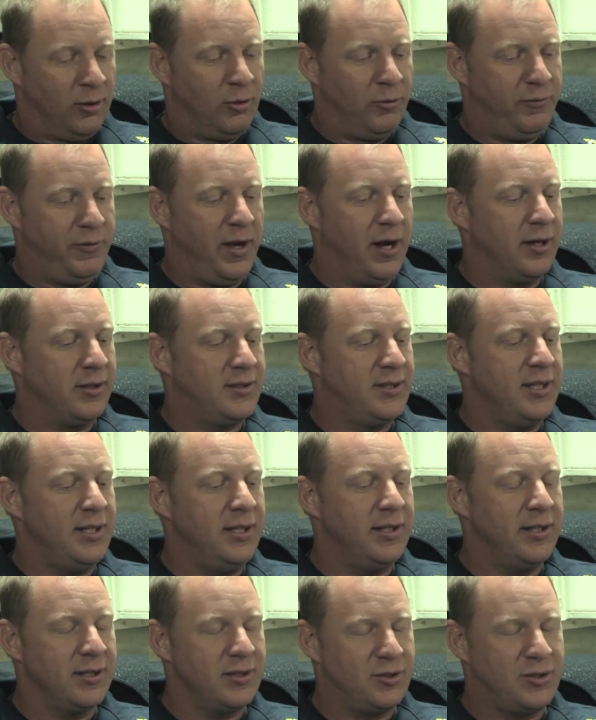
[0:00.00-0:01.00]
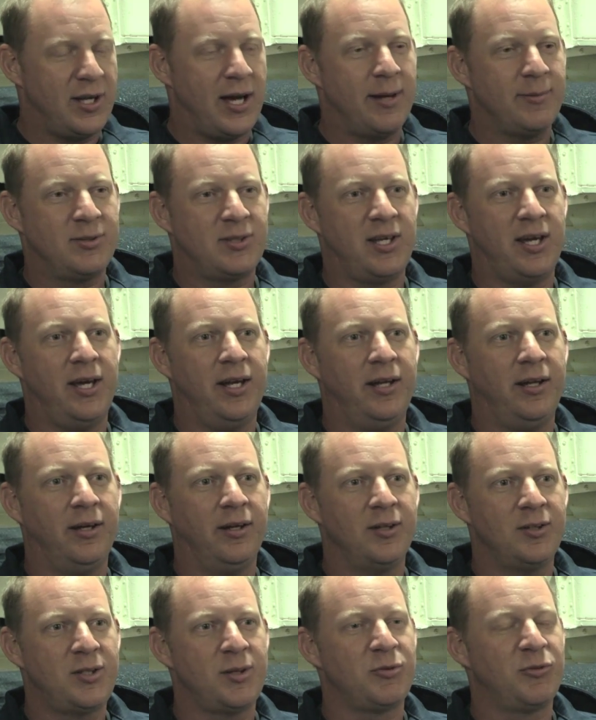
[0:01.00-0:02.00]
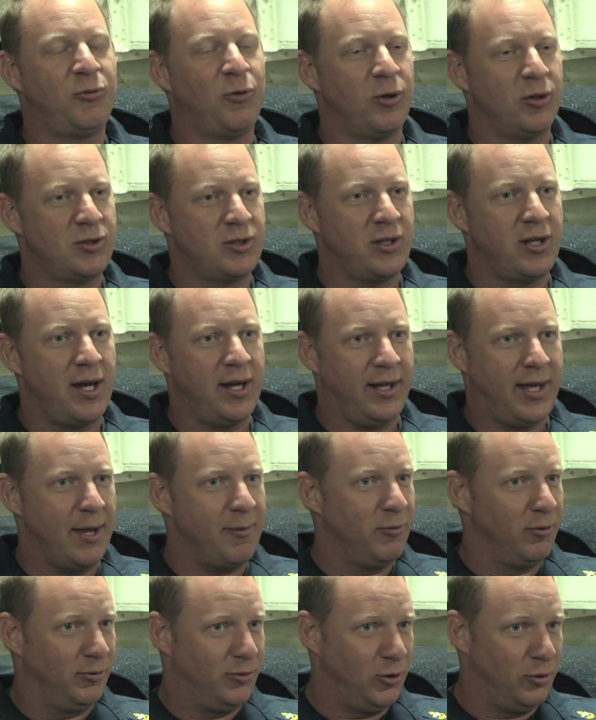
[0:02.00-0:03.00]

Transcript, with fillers: Well, VRT does jobs that ship's force are not capable of